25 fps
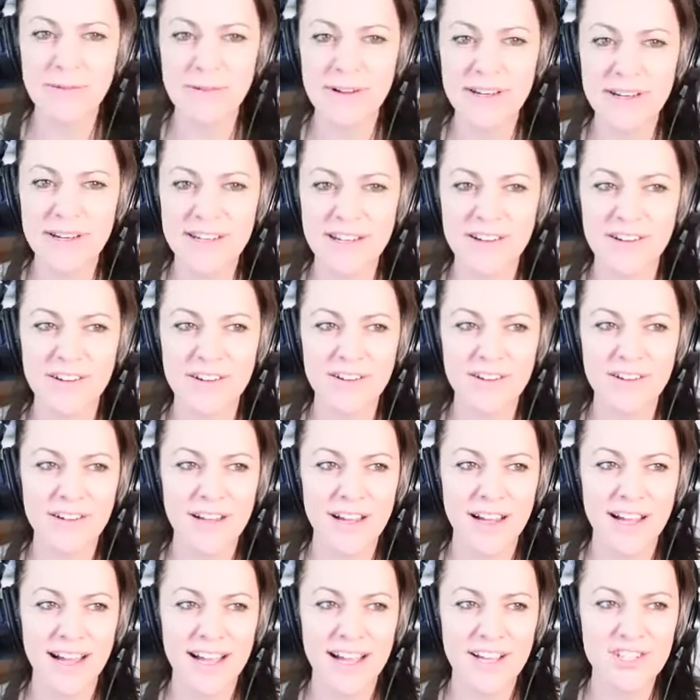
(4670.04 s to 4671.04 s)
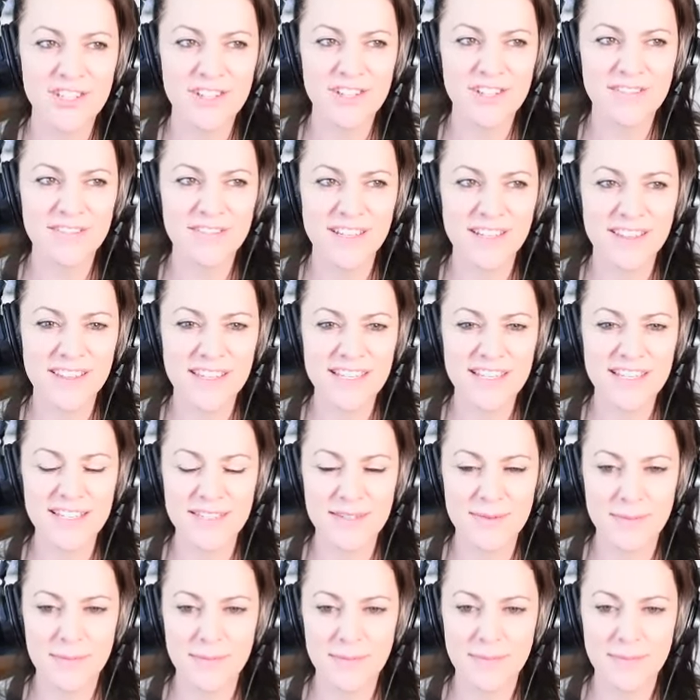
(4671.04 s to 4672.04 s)
see. window. I should have done
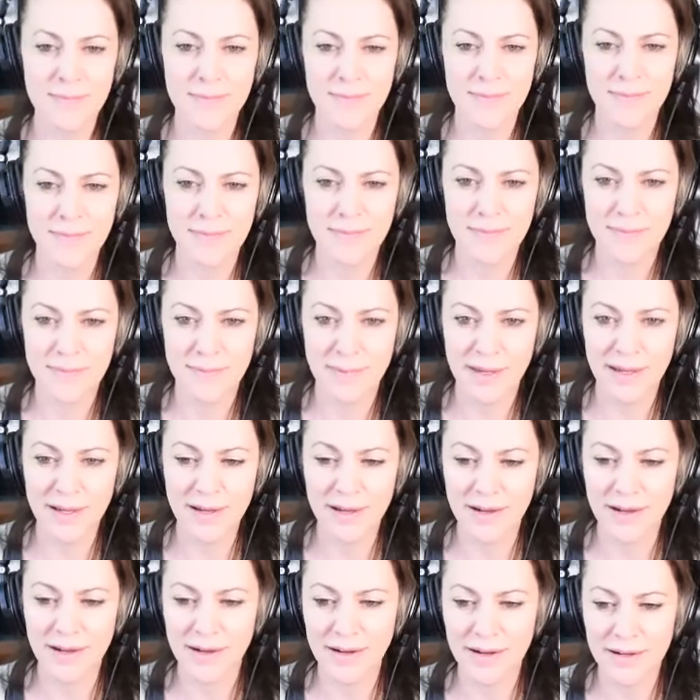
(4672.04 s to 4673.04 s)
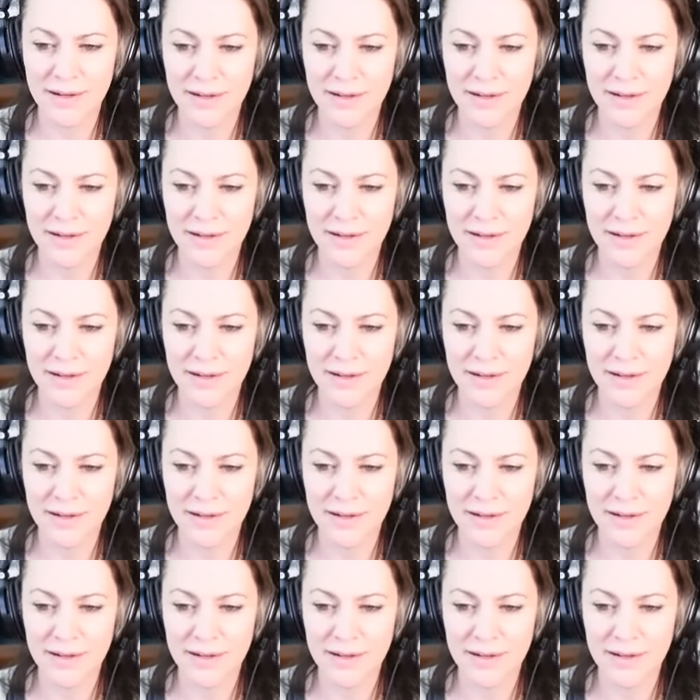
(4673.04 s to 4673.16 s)
this bigger